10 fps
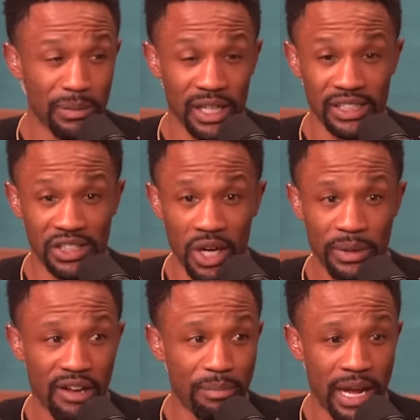I'm not a
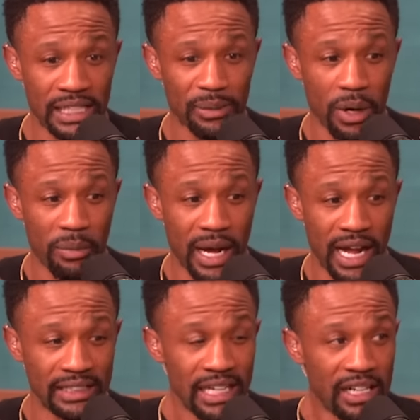sharp enough basketball well,
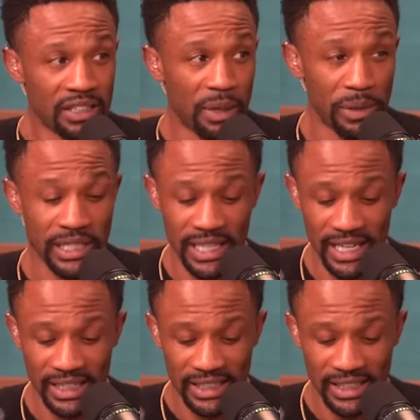mind to
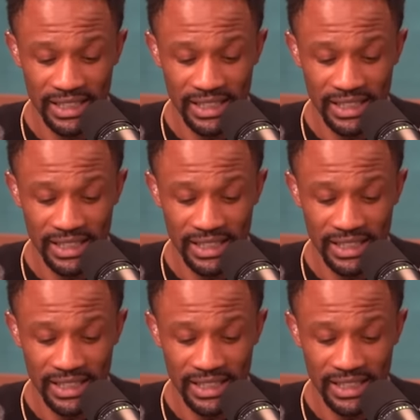appreciate it.